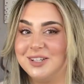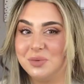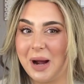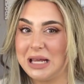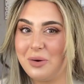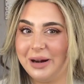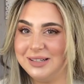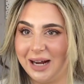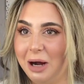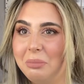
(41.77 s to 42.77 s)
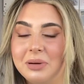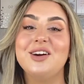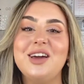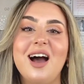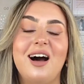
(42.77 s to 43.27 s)
This is where you end up.
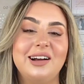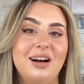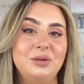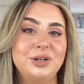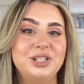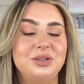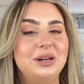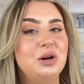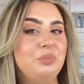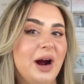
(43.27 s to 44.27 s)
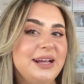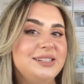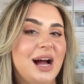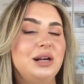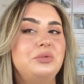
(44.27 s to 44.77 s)
So yeah, I kind of wanted to do a little
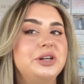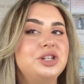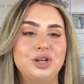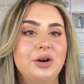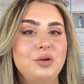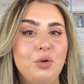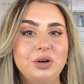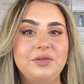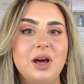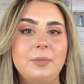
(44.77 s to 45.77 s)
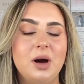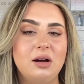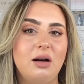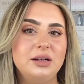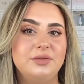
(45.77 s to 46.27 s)
breakdown. I wanted to show you all of them,
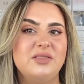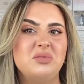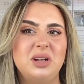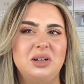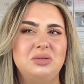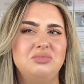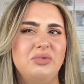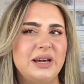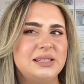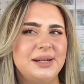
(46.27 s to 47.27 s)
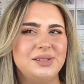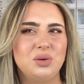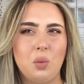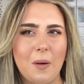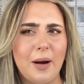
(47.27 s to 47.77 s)
kind of give you a little reason as
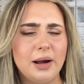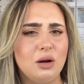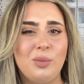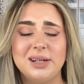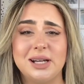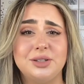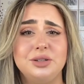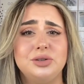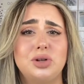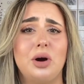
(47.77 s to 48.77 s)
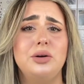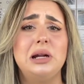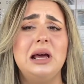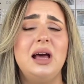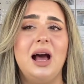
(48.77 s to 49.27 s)
to why a lot of my tattoos
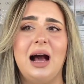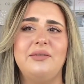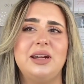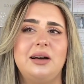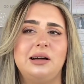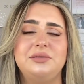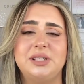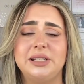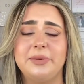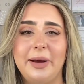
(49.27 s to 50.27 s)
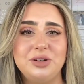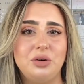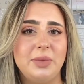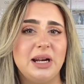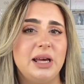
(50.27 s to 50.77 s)
don't have any kind of
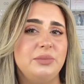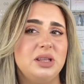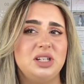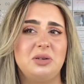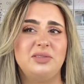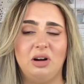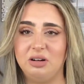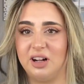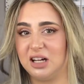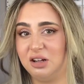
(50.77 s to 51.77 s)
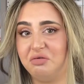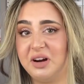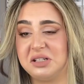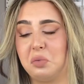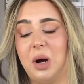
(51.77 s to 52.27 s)
sentimental meaning, but they do have kind of like a little
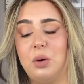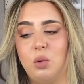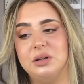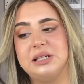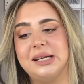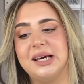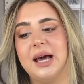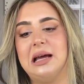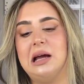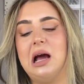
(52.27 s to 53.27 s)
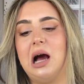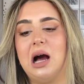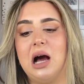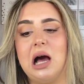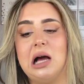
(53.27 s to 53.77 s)
reason why I wanted it.
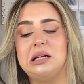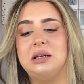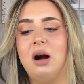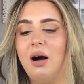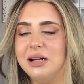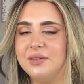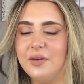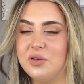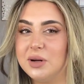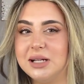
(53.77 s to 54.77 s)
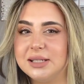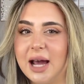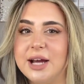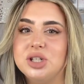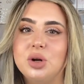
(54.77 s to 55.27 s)
Kind of give you an
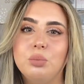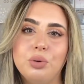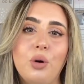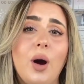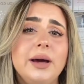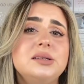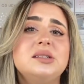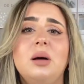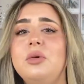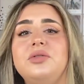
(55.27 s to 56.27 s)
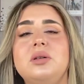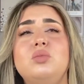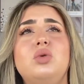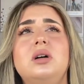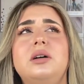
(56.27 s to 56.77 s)
indication on price. Some of
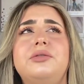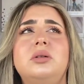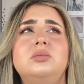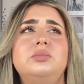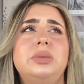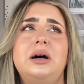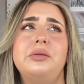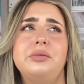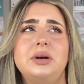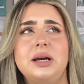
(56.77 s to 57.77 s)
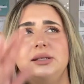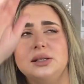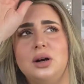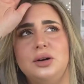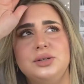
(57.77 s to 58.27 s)
them were from about 3 years
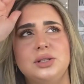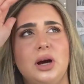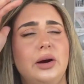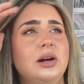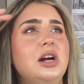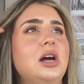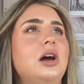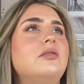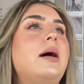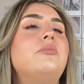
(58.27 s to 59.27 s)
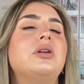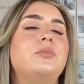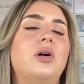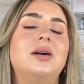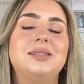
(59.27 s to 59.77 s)
ago, so
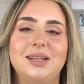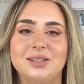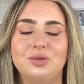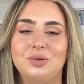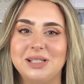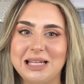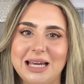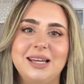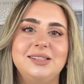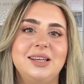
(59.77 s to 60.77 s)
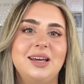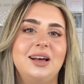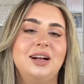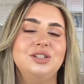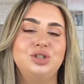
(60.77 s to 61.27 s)
remembering price isn't always easy,
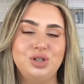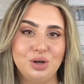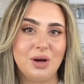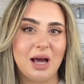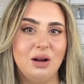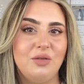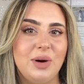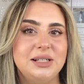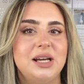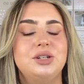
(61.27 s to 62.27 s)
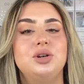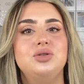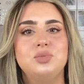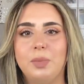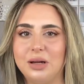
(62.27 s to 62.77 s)
and I do get a lot of my
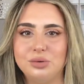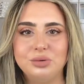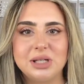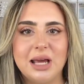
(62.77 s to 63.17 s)
tattoos bundled